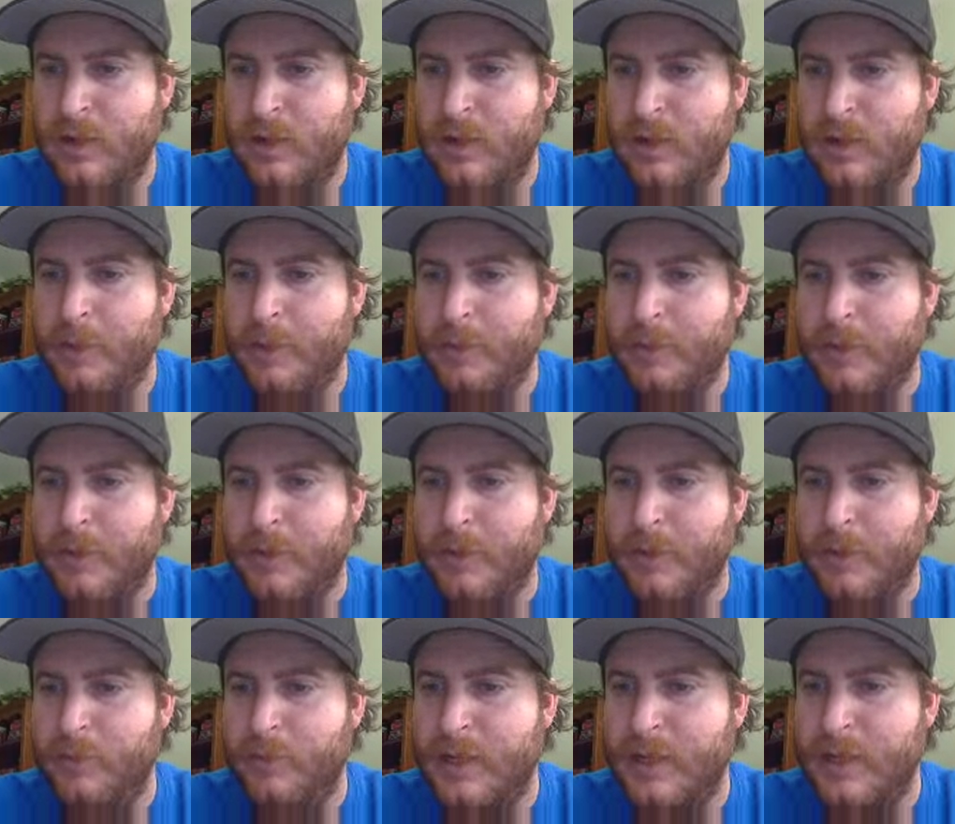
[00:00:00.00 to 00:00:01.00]
I'm kind of
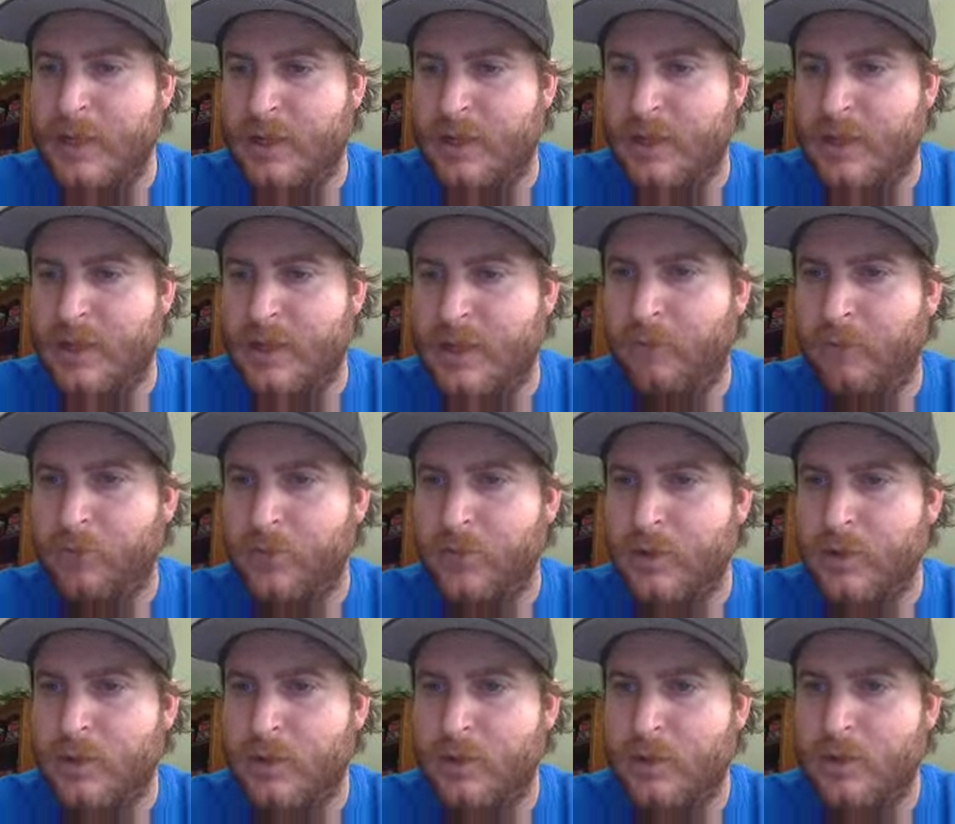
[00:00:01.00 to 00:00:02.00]
missing
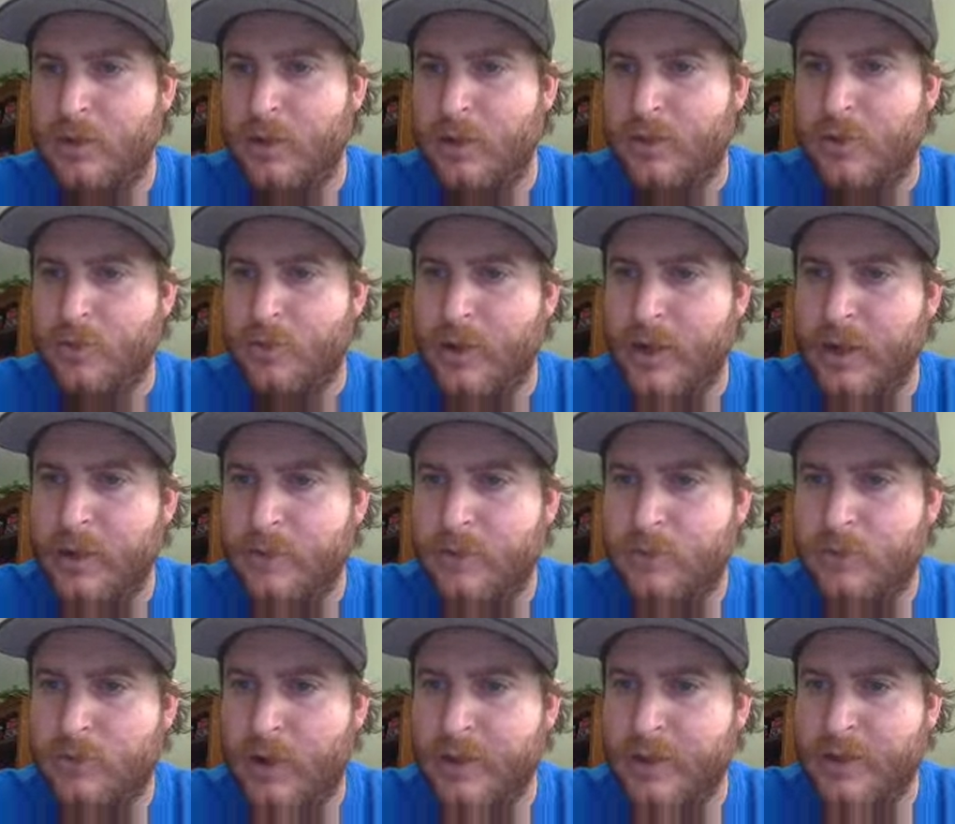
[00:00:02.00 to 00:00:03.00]
the 3,
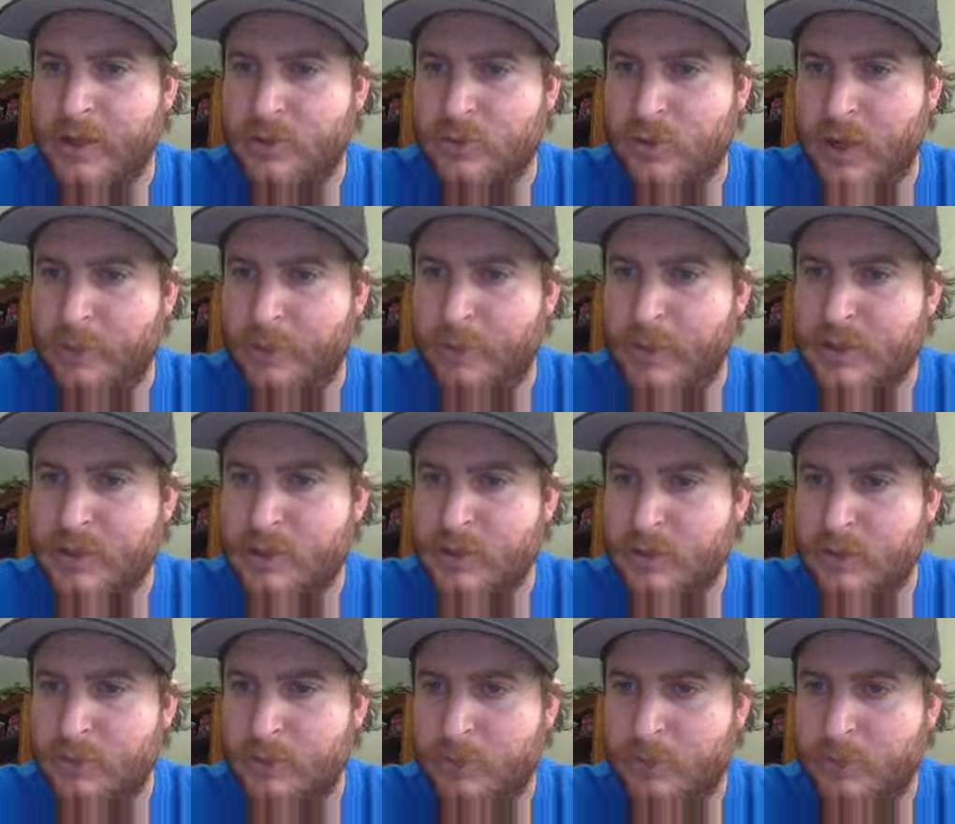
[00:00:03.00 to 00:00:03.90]
right? That's what I'm missing.